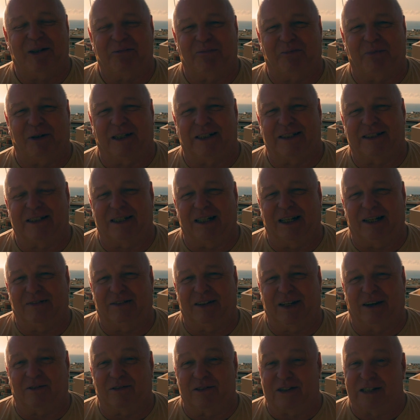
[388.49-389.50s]
But
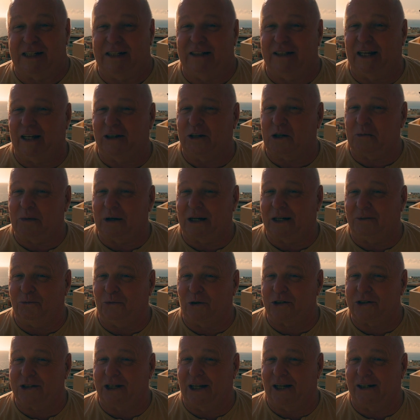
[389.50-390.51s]
if you haven't seen that, go back and
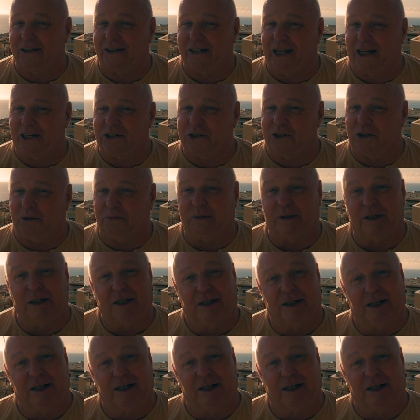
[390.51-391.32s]
watch that and catch up.